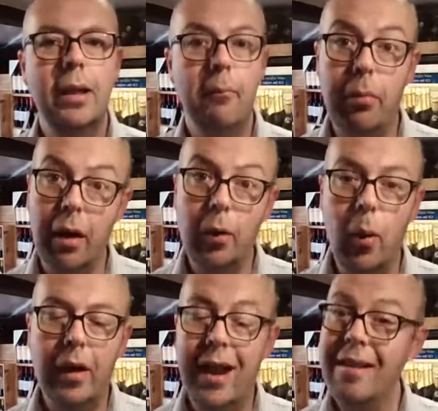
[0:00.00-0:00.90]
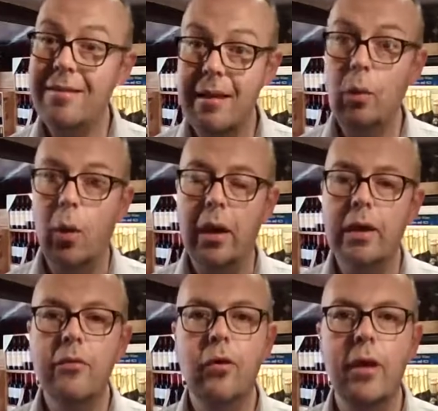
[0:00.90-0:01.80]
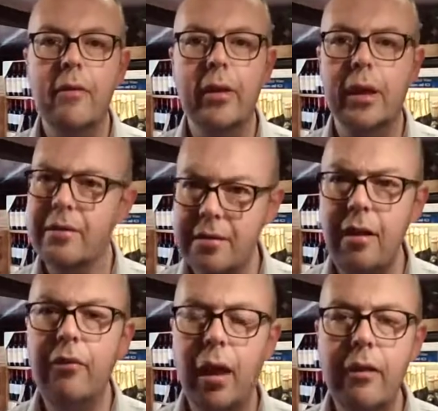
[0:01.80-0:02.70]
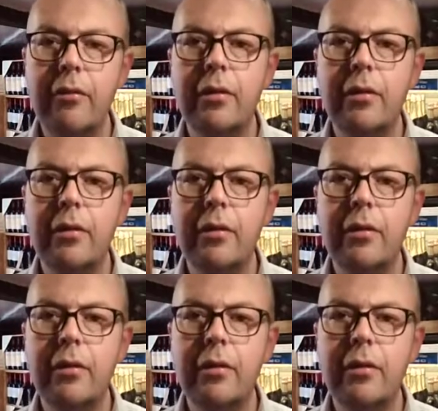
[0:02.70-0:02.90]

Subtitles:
buy wine and sell wine for a living. It's a tough life.